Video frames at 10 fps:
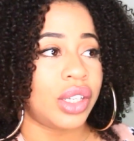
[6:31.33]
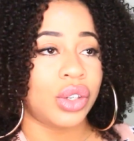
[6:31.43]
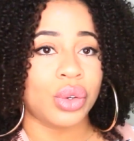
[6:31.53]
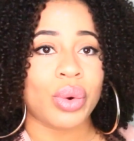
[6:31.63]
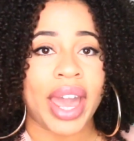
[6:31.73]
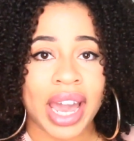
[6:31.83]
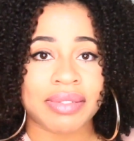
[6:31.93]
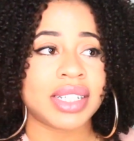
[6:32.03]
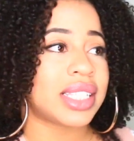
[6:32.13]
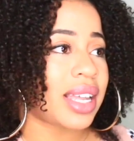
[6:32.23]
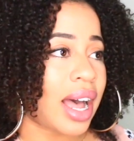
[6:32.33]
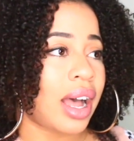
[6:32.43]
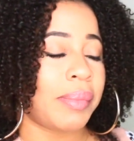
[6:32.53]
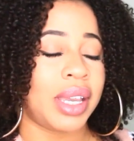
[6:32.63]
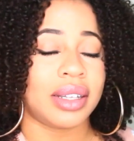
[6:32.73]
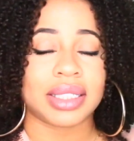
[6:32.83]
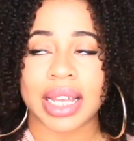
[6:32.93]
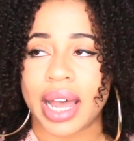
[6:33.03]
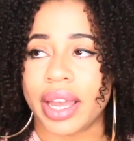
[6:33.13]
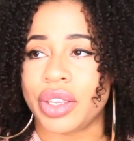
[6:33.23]
You have to
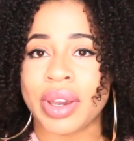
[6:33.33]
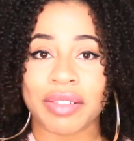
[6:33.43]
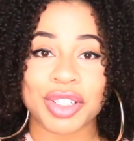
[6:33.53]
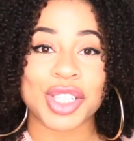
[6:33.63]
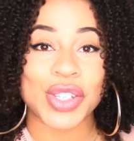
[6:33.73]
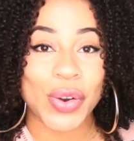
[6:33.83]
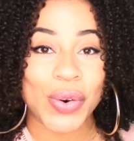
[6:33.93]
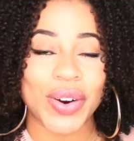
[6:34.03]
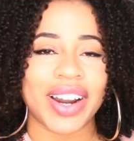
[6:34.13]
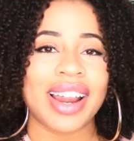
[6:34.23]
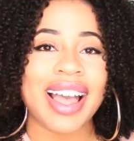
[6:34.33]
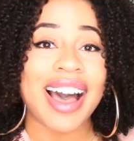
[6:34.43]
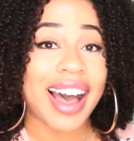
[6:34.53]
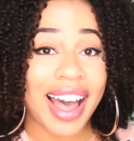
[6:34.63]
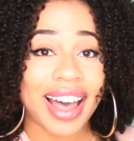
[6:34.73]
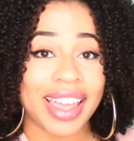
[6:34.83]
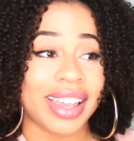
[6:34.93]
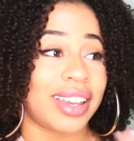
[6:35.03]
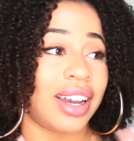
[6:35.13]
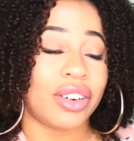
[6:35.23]
you have to score
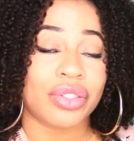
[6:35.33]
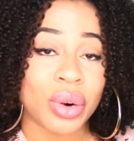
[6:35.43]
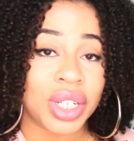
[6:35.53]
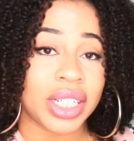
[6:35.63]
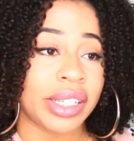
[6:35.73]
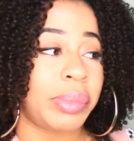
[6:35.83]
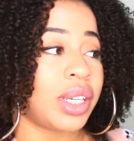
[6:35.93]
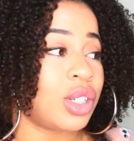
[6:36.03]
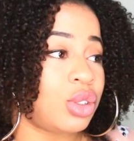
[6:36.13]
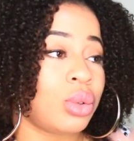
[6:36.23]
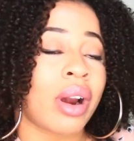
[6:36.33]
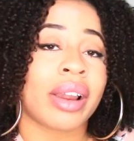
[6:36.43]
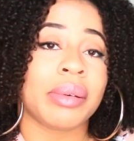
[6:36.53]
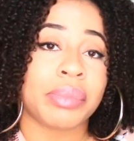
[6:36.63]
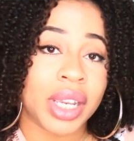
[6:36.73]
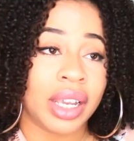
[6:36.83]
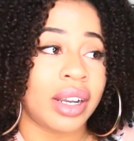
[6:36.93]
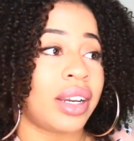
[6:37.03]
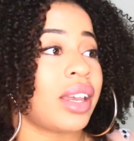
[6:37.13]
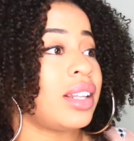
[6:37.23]
high, unfortunately, because you are
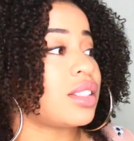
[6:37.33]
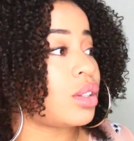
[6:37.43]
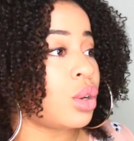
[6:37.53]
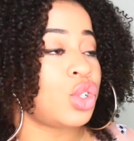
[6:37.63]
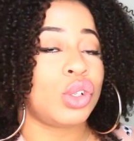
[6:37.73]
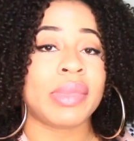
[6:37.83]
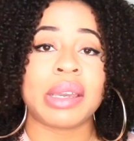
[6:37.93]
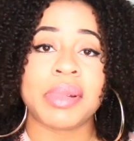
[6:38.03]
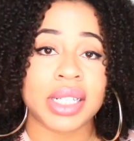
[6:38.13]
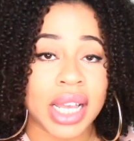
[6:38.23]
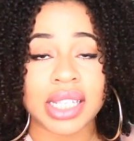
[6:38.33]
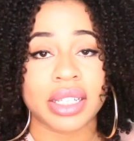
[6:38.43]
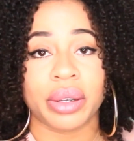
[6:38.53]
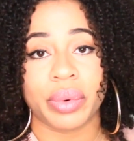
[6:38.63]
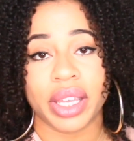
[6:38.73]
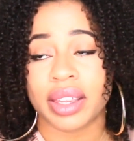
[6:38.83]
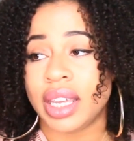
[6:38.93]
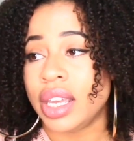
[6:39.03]
competing against those you might be testing with.